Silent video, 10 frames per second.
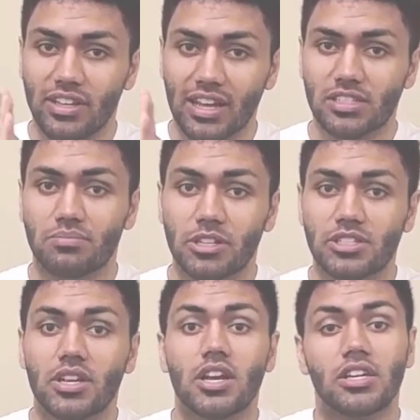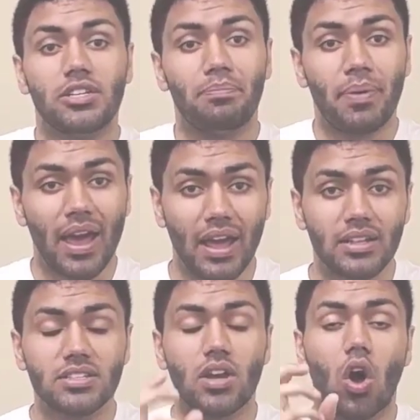the estimates
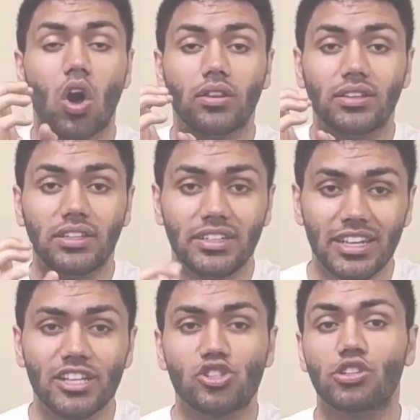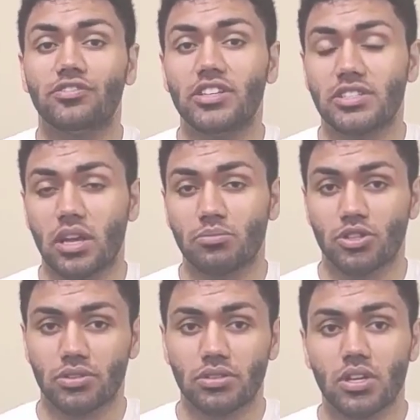depends on the nature of the
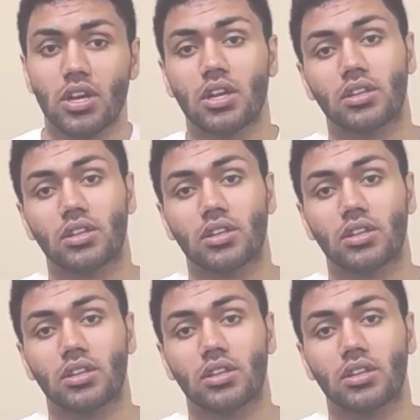assumptions,